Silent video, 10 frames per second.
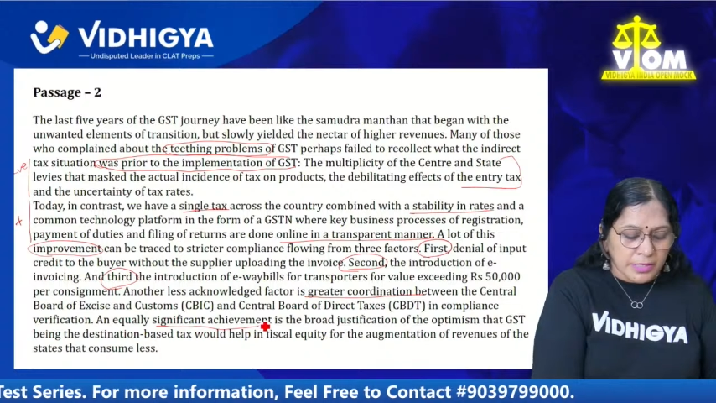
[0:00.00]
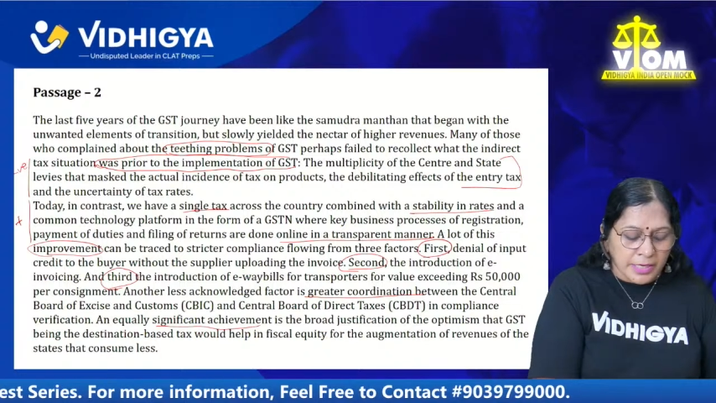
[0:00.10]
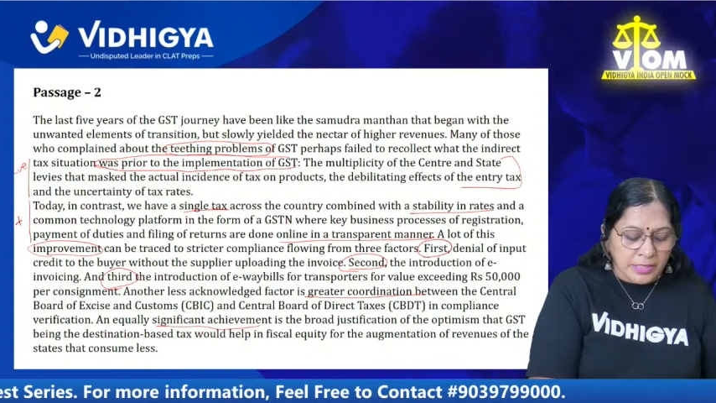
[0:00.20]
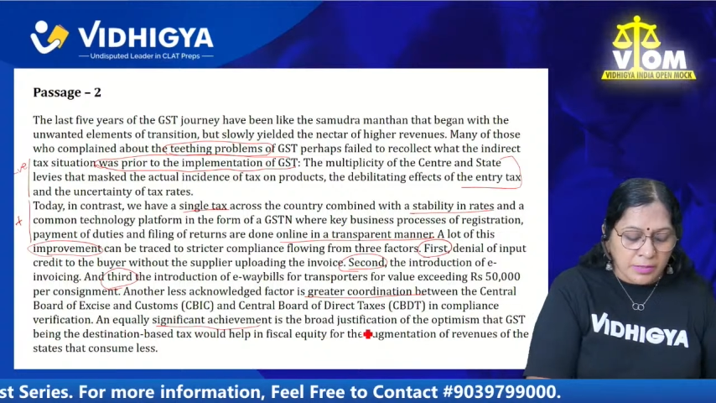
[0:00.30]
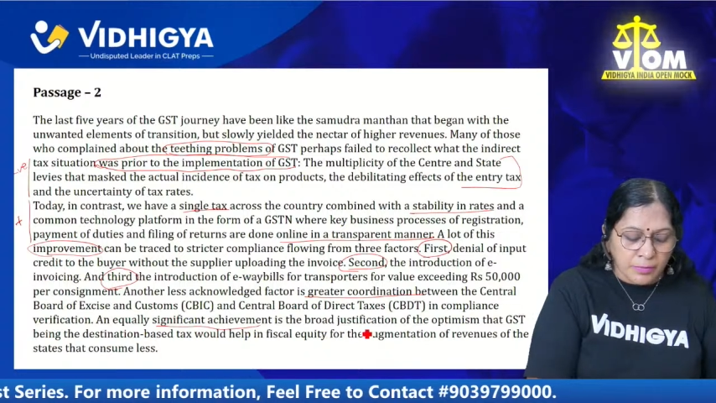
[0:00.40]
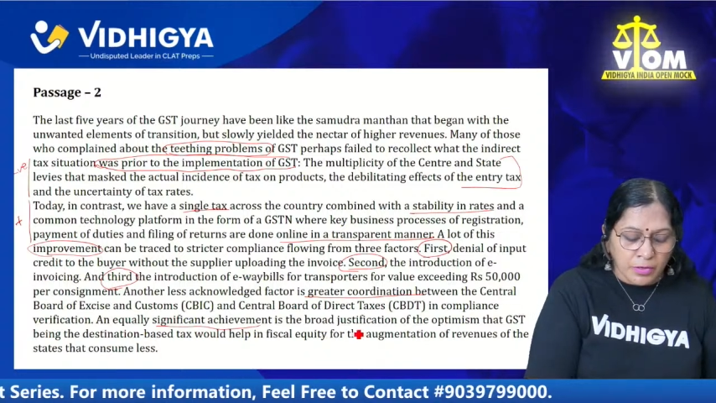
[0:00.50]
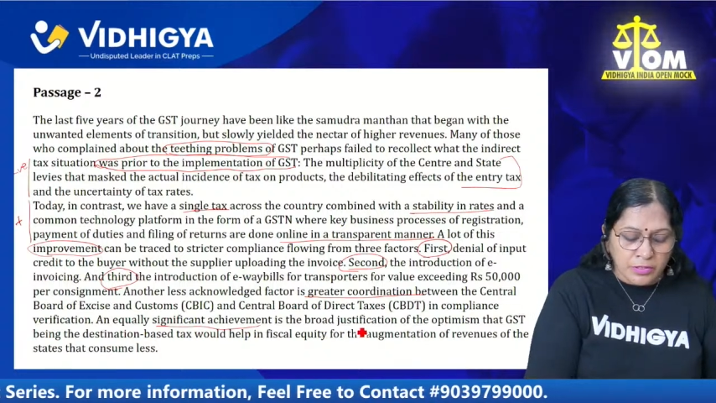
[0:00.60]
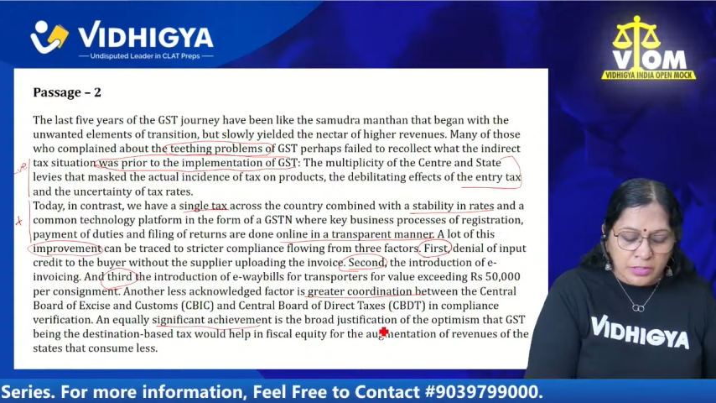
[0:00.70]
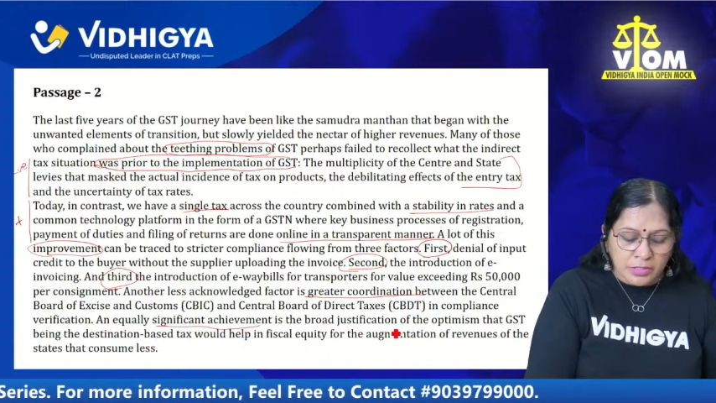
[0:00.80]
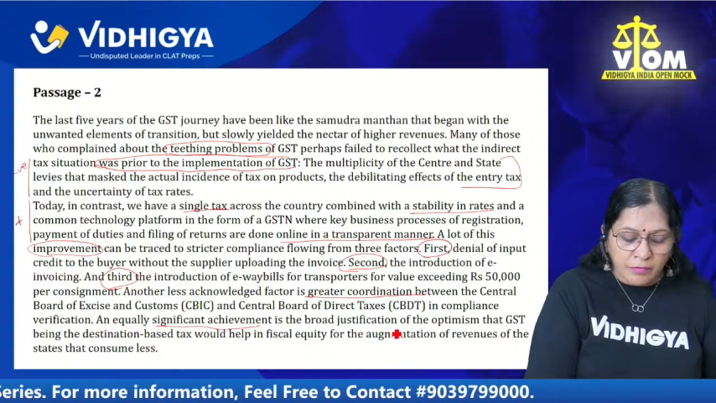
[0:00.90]
is the broad
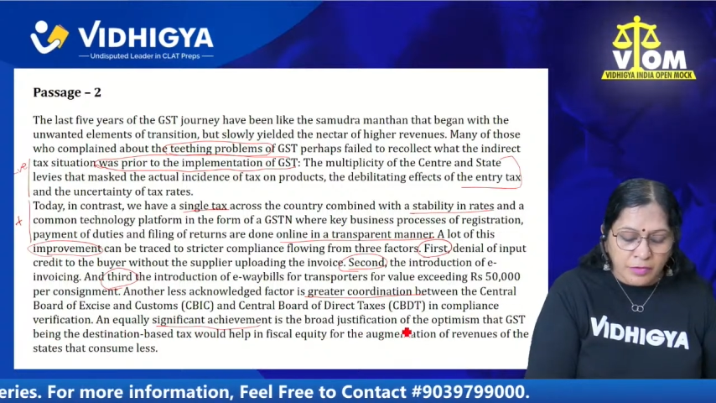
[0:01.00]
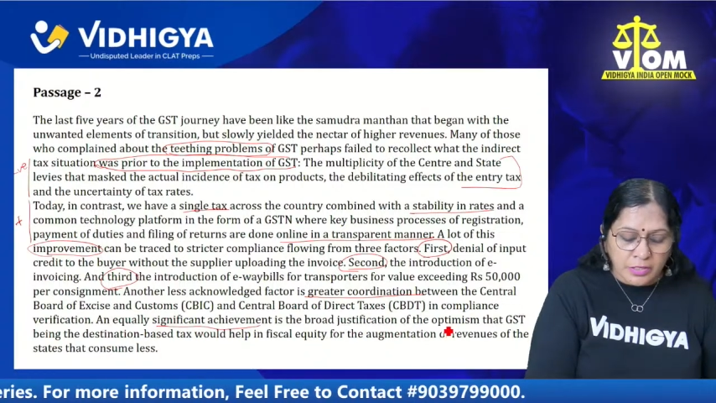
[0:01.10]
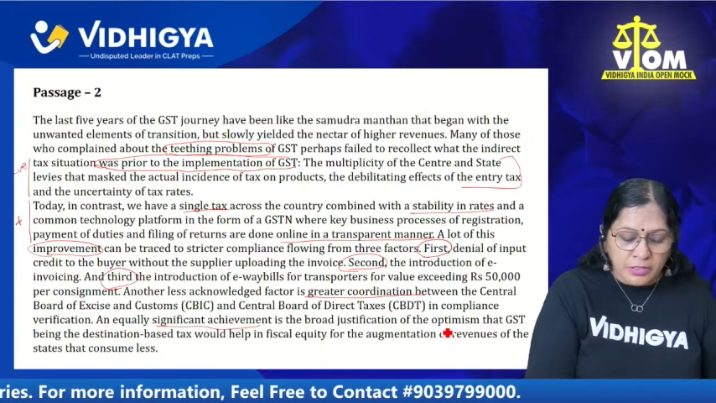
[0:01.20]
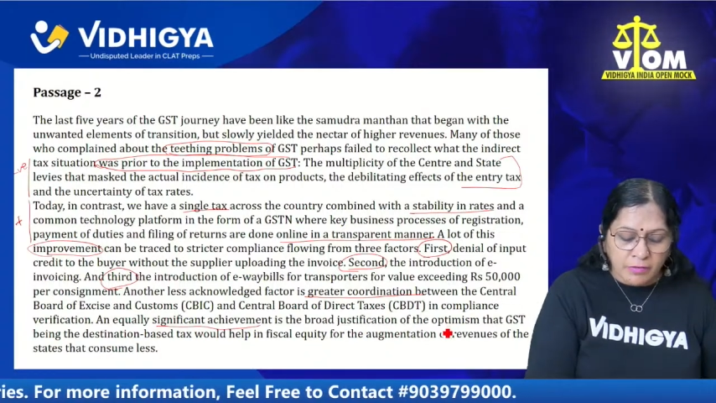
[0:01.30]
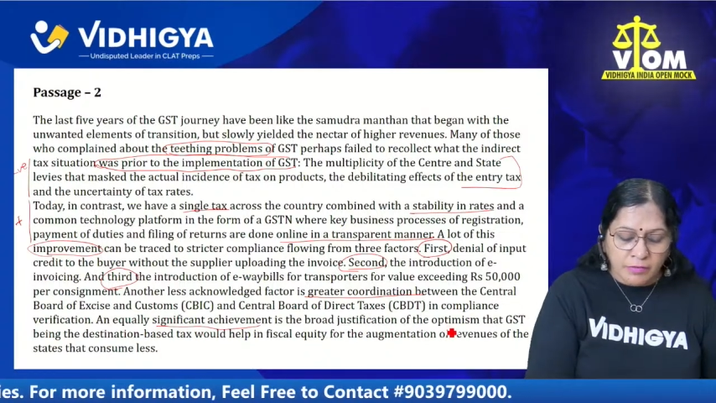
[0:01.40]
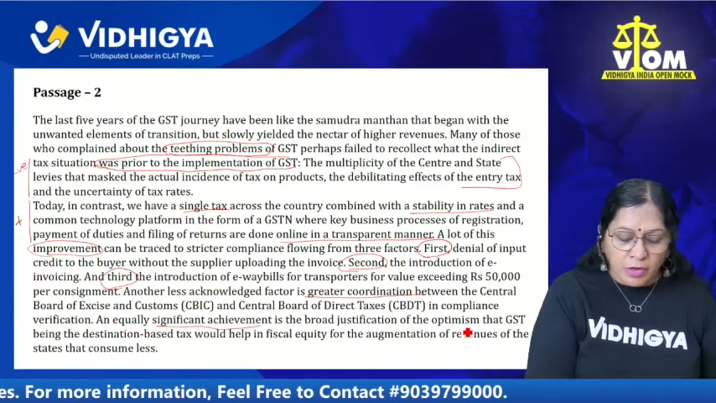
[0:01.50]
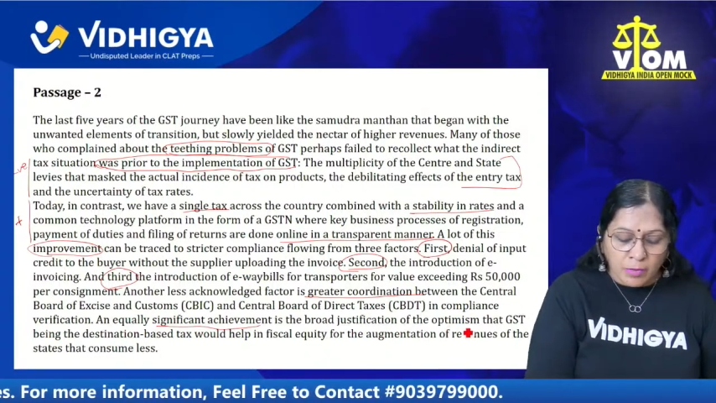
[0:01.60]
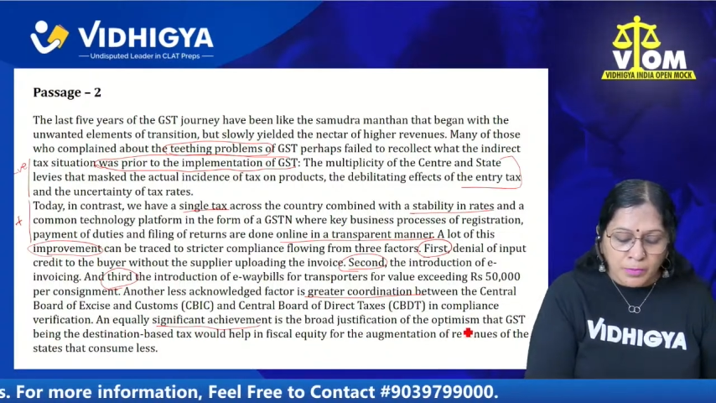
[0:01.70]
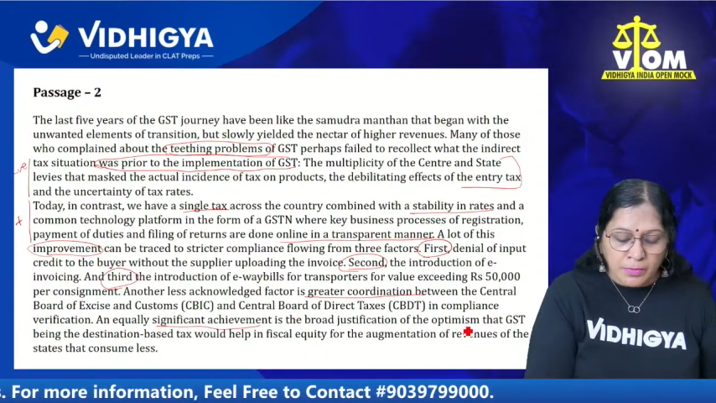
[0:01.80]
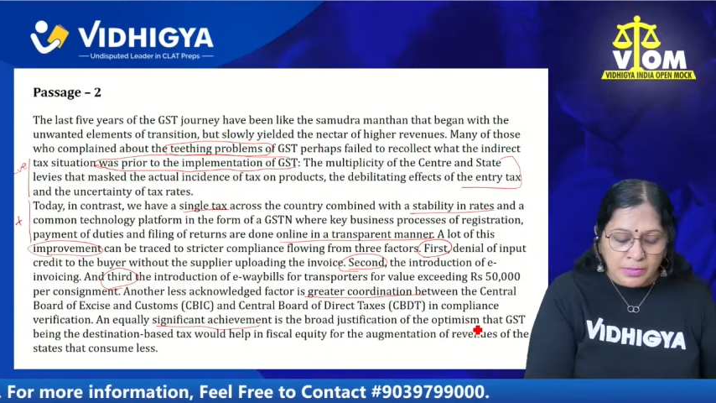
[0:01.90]
justification of the
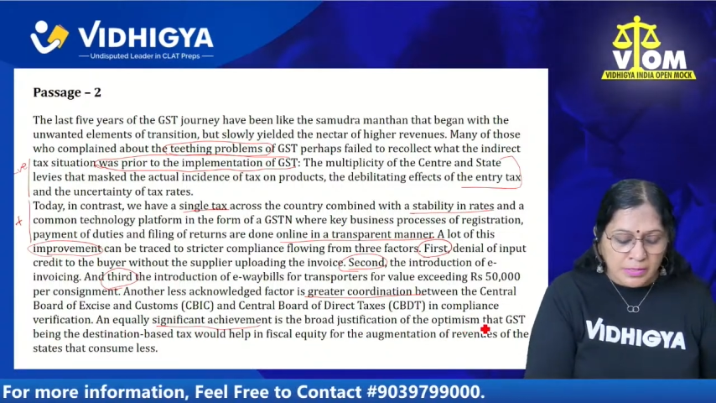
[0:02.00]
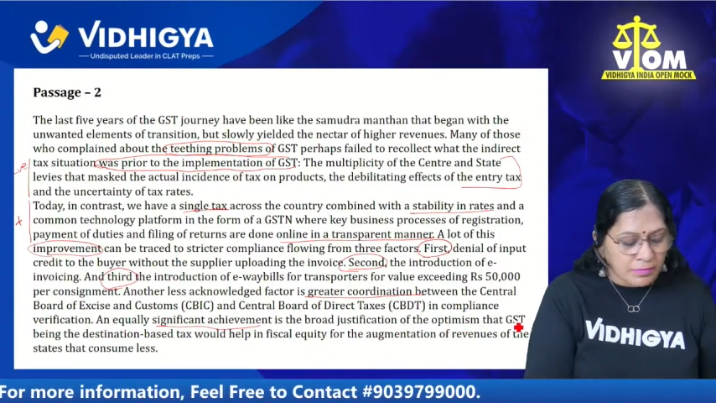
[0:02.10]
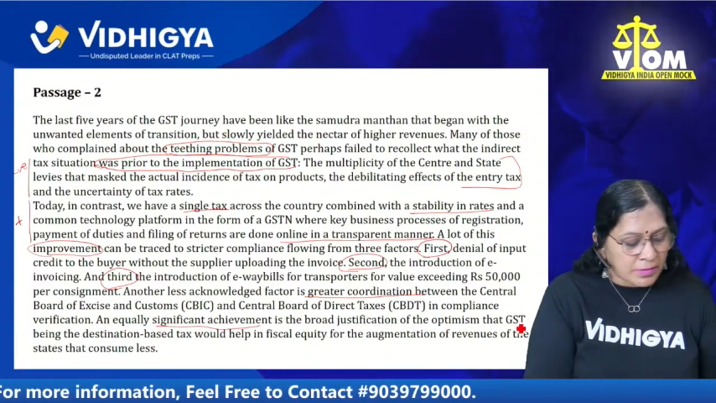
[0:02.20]
optimism